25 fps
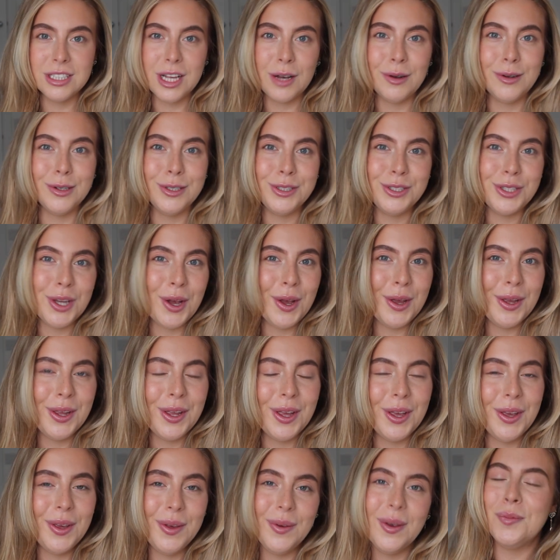I will show
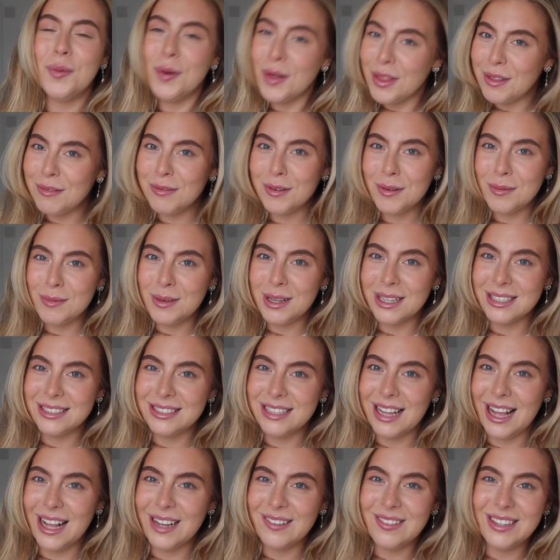you what the room looks
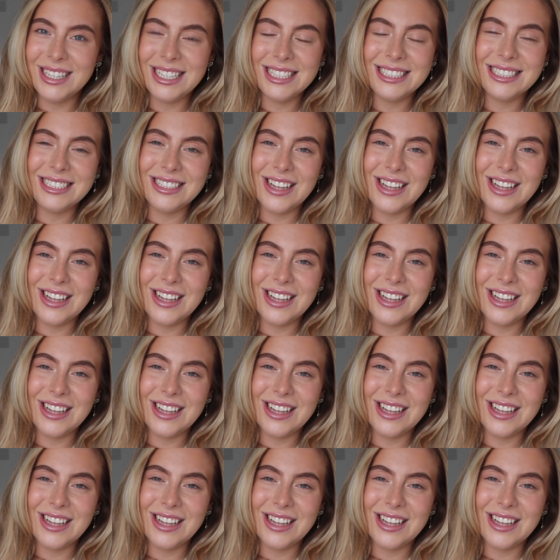like when it's